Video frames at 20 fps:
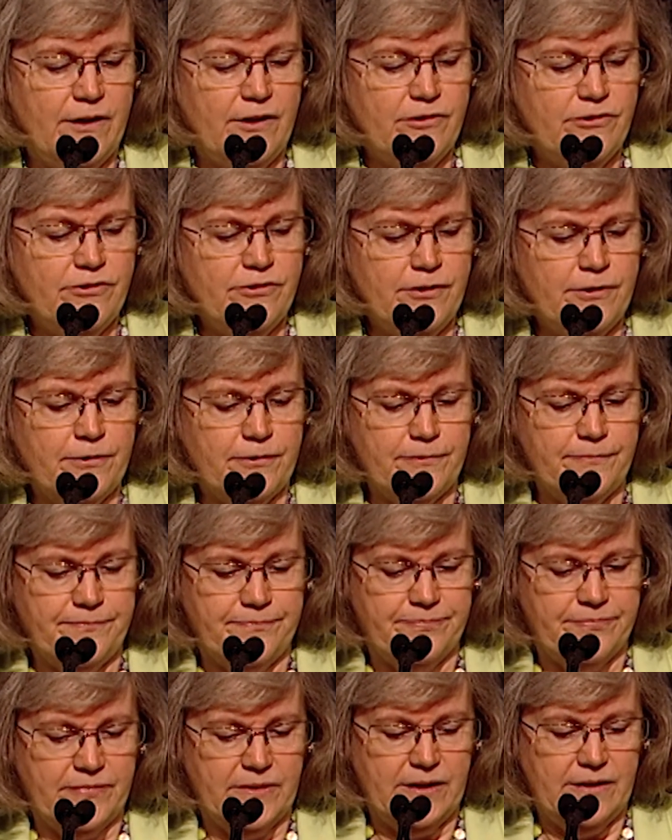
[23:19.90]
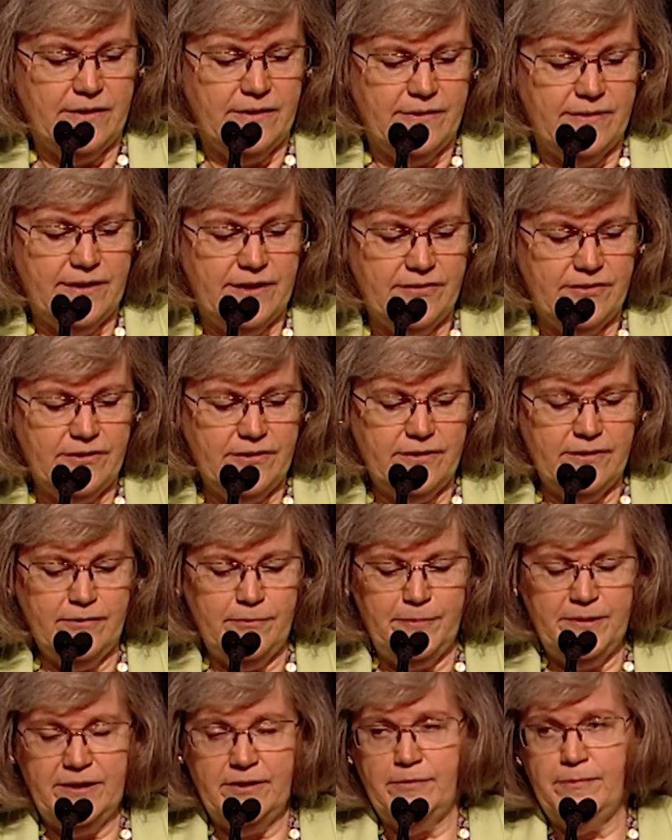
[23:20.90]
So that's a little
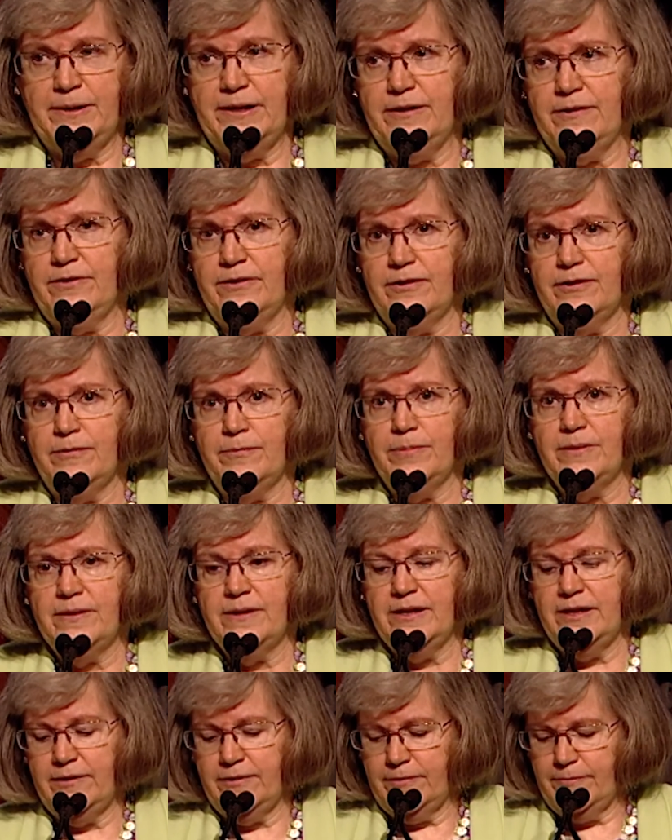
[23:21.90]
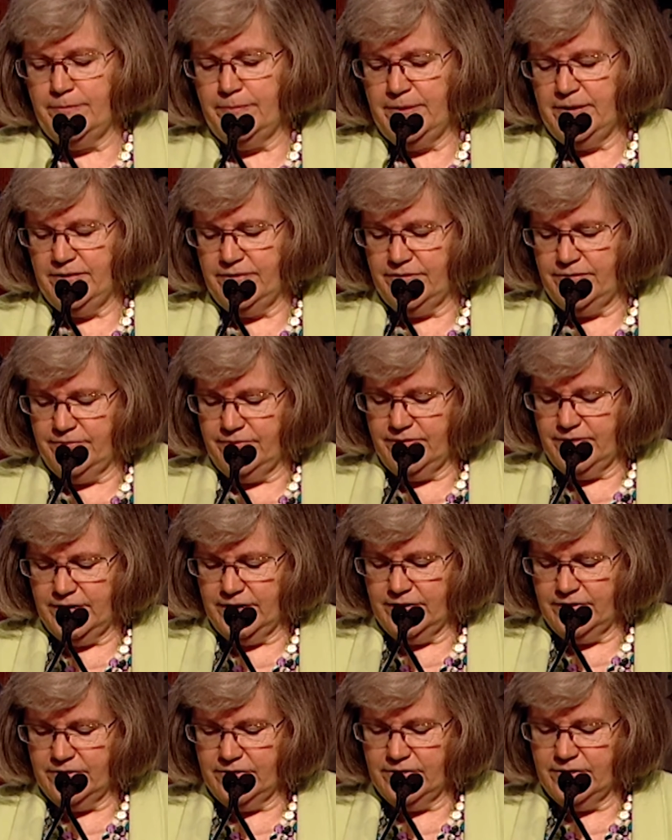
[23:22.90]
bit about the complaint piece of
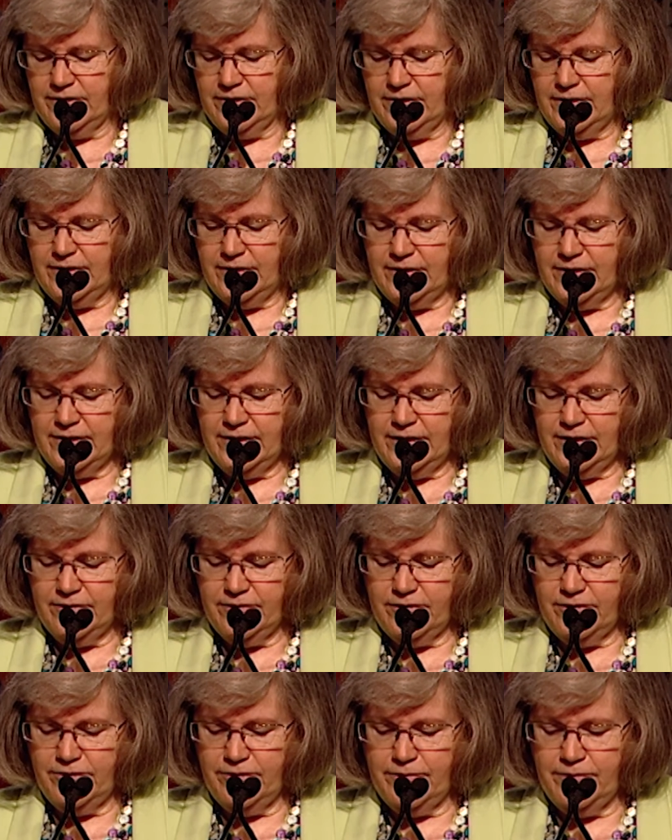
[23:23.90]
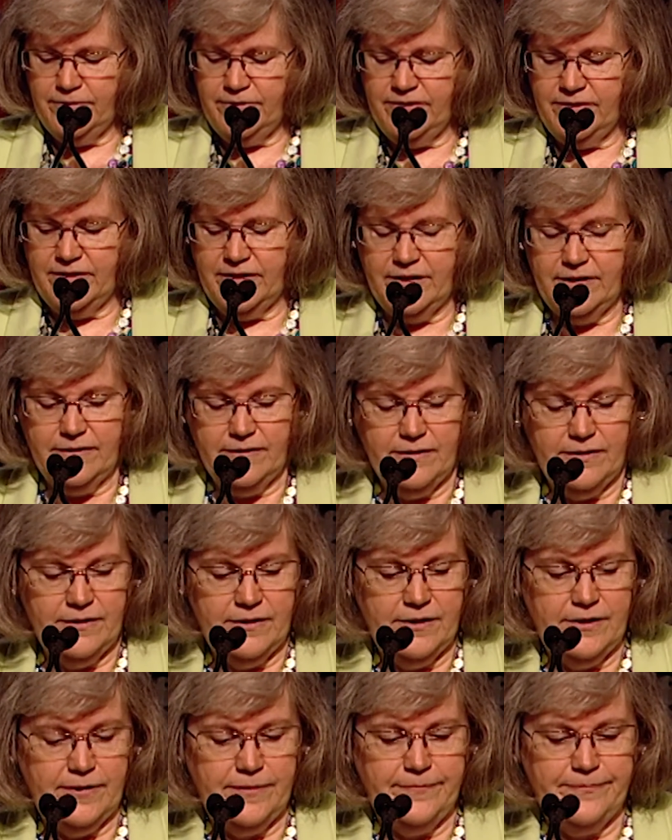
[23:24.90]
things. Now, the third thing,
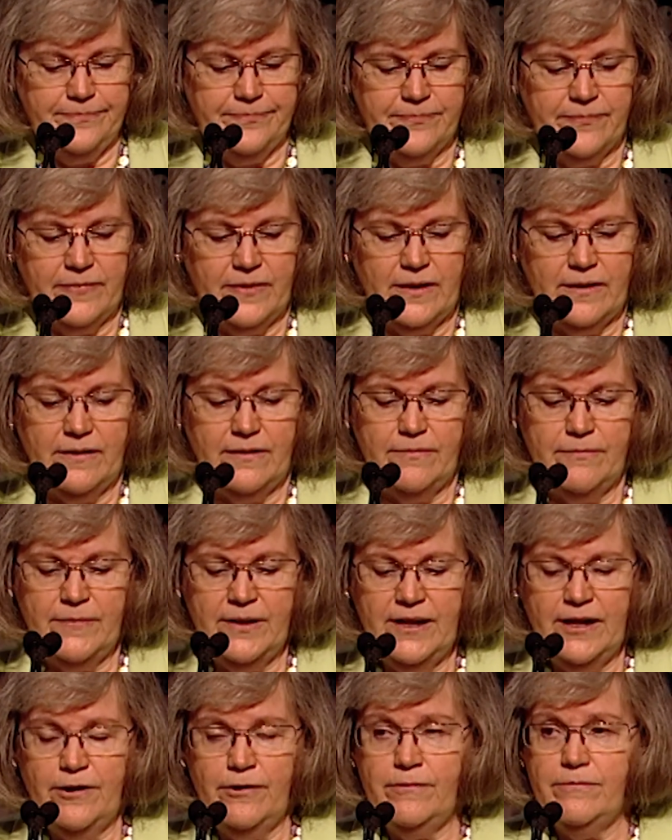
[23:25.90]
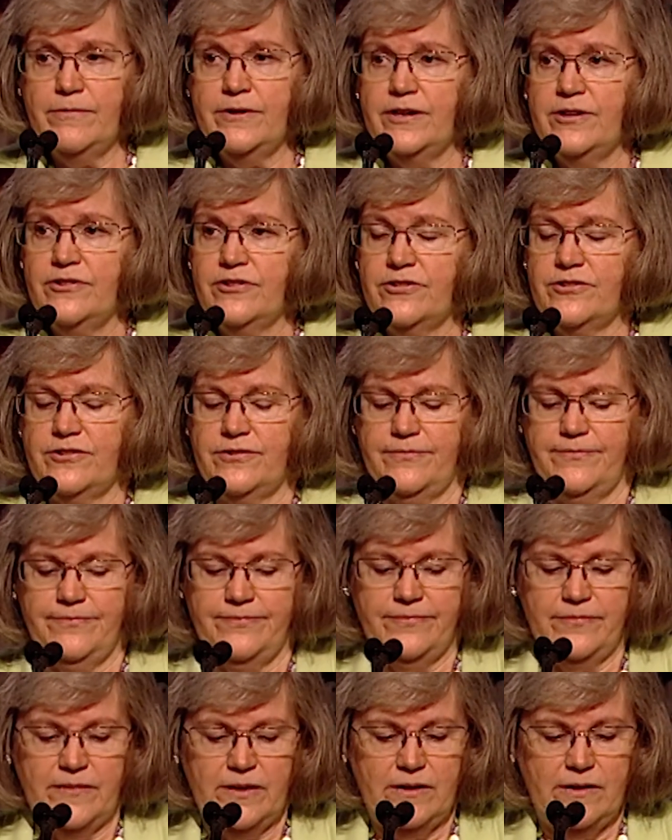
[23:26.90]
my outreach.
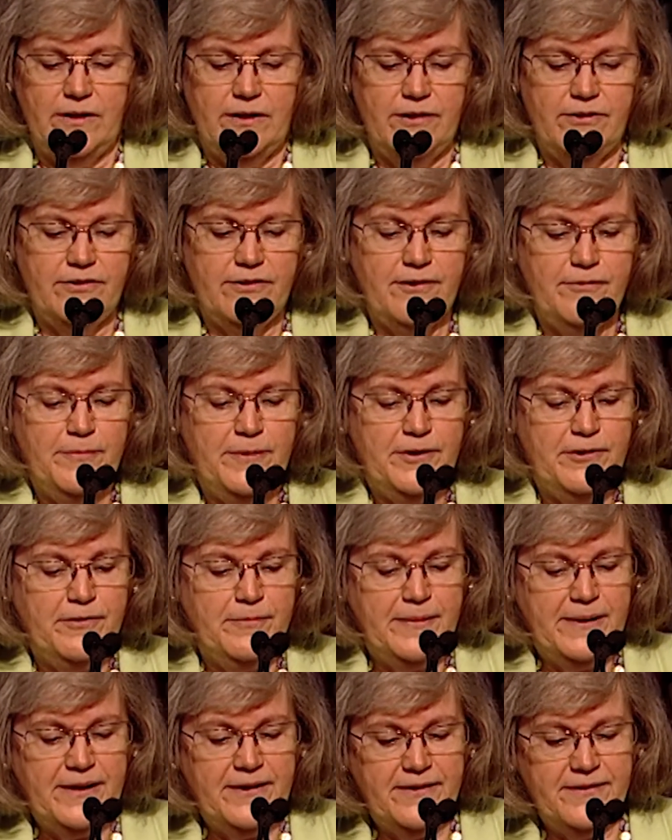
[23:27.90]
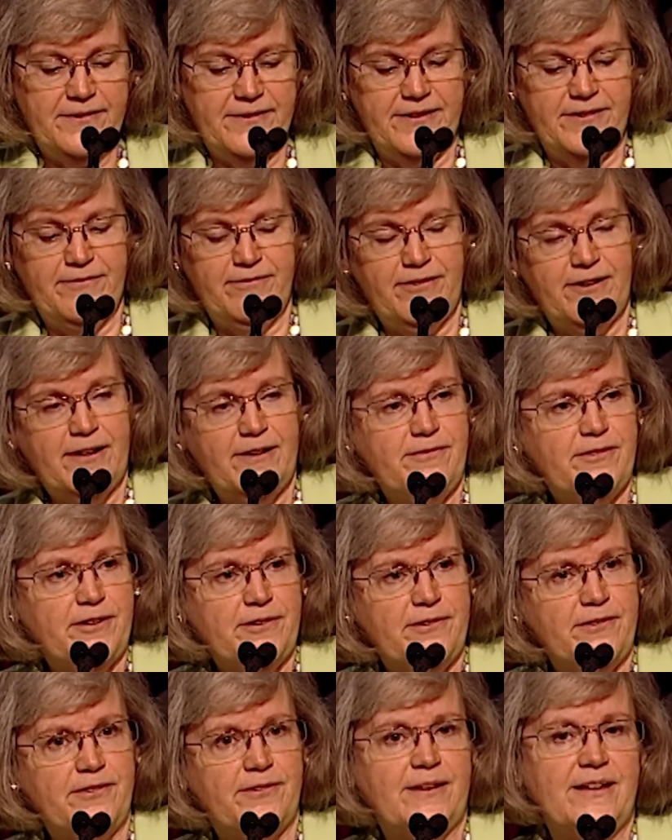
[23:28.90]
So I've been to about, in 5
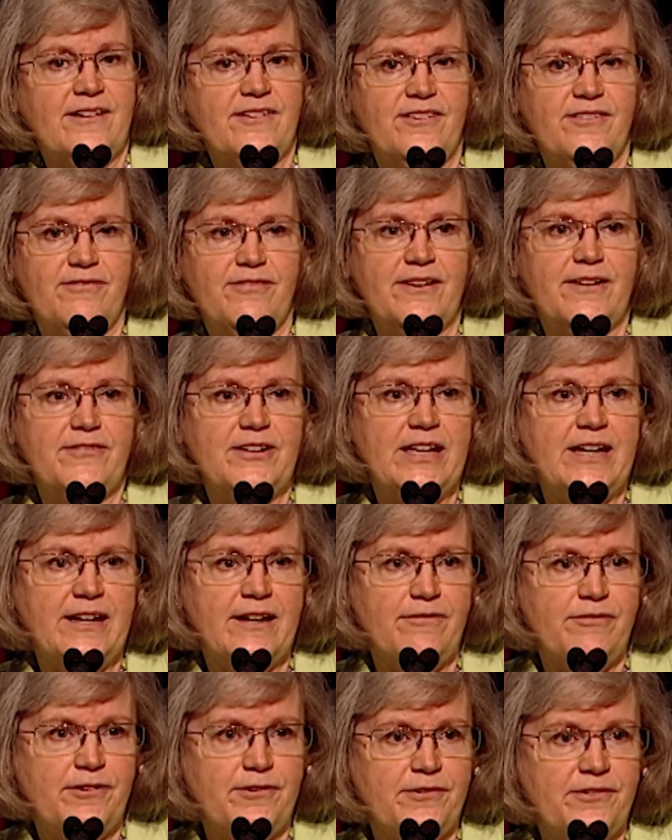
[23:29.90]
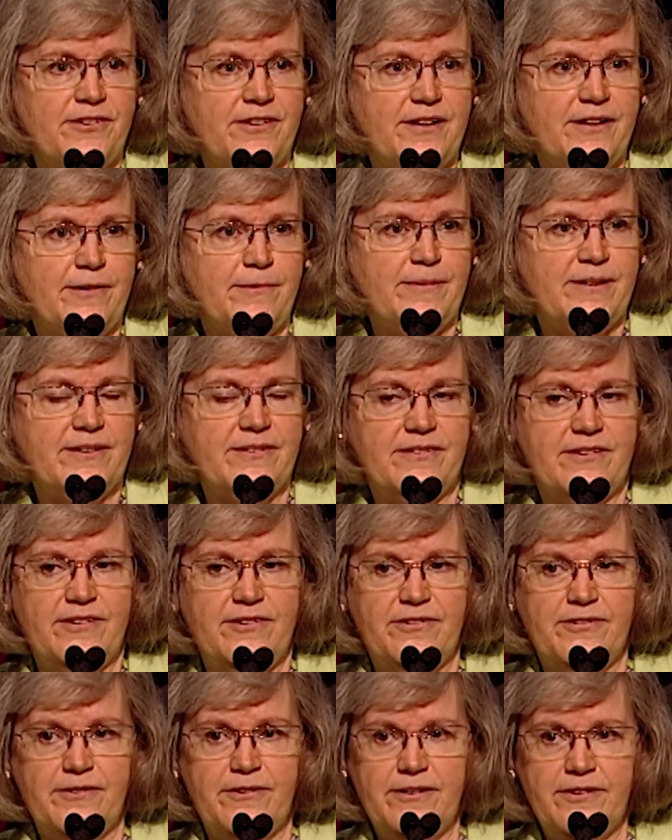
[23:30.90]
years, actually 5.5 years now, because I
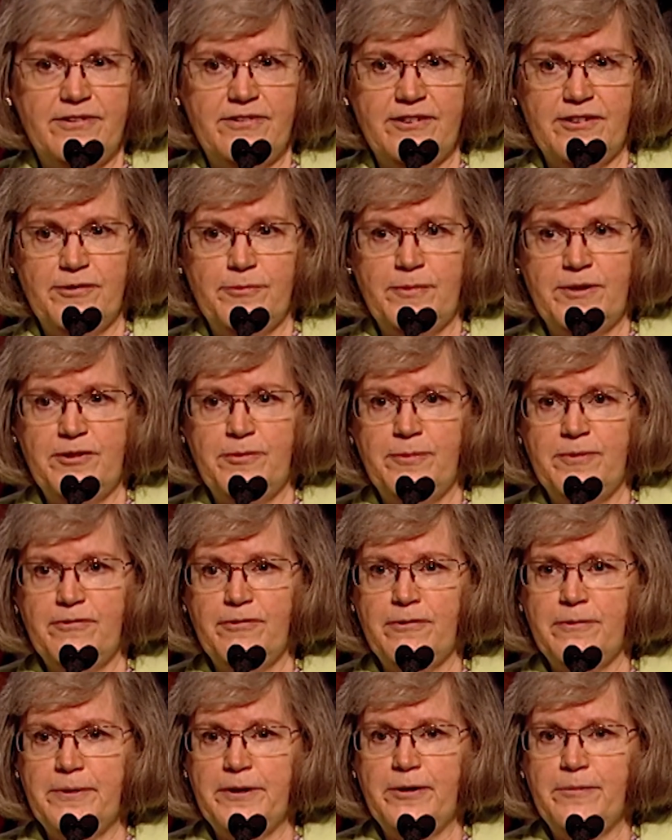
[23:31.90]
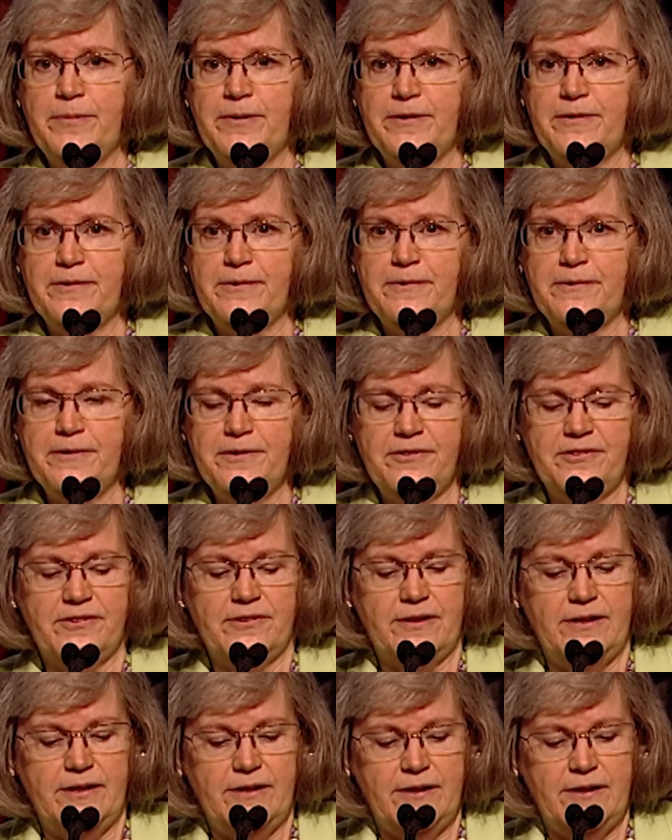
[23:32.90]
started 6 months before we opened our doors.